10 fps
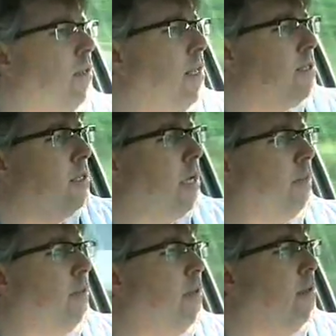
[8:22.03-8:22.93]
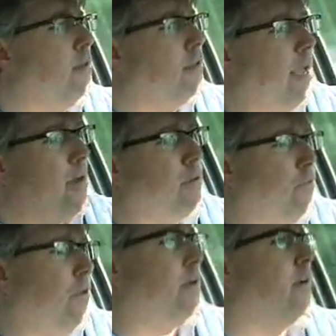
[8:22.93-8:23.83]
let's look at the
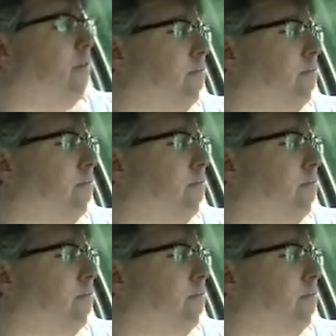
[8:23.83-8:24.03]
counterfeiter.